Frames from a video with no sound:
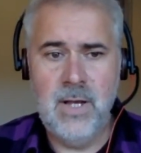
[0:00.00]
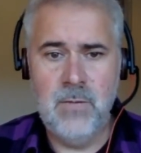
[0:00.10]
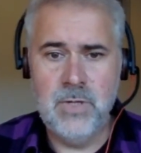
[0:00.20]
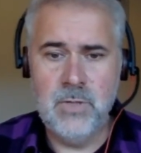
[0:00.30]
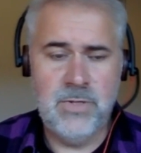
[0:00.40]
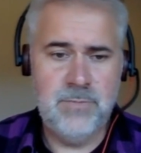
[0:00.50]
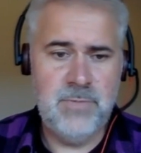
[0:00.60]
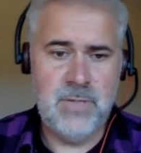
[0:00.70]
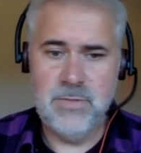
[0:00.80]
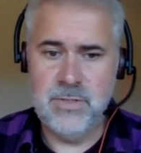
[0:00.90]
I work with
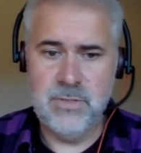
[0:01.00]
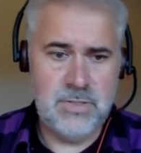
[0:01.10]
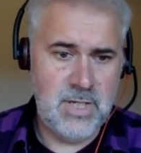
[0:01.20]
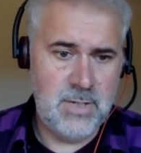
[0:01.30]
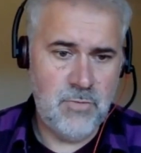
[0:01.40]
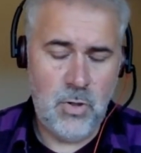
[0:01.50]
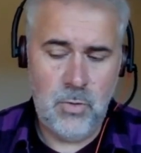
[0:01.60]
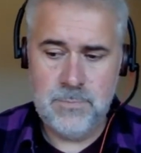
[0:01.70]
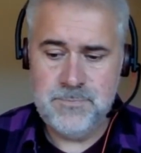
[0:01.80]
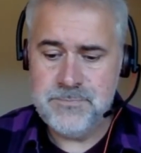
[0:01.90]
people that do the same
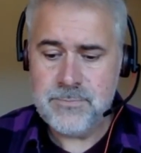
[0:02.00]
role